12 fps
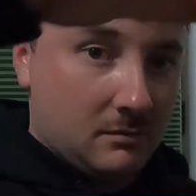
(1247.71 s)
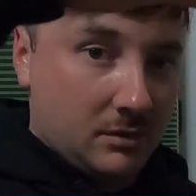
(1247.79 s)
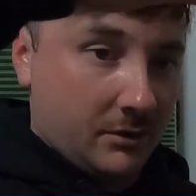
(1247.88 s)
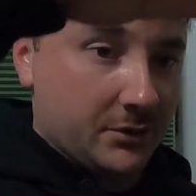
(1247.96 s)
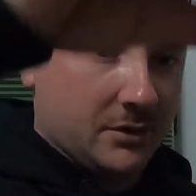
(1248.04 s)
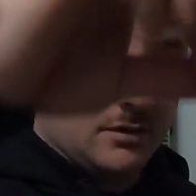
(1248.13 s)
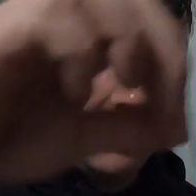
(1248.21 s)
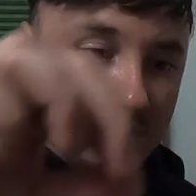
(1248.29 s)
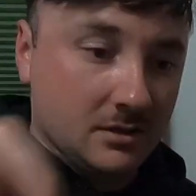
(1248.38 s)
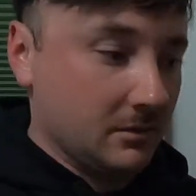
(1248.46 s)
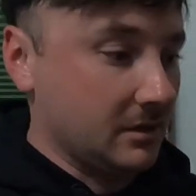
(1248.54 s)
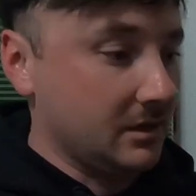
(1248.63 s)
Probably should have done
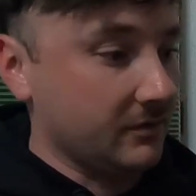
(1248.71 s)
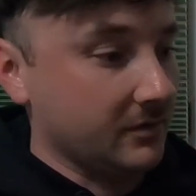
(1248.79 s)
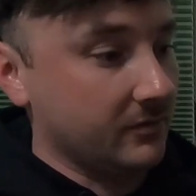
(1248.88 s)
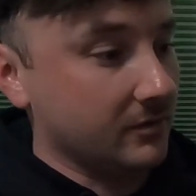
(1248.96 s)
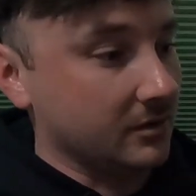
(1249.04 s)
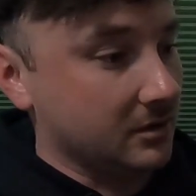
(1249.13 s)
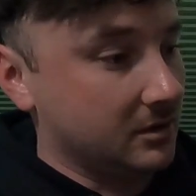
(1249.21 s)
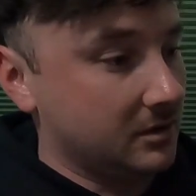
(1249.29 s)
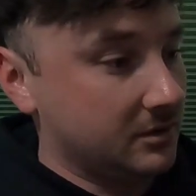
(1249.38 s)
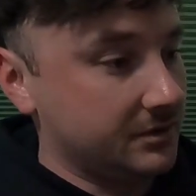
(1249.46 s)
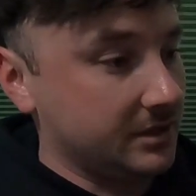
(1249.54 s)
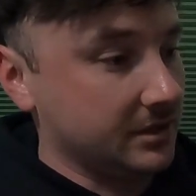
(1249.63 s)
something different for
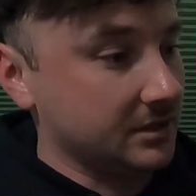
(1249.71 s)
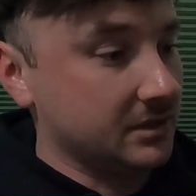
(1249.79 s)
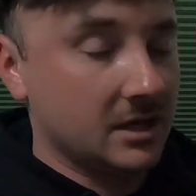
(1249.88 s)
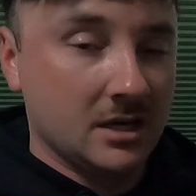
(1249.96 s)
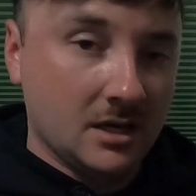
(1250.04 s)
seeing this.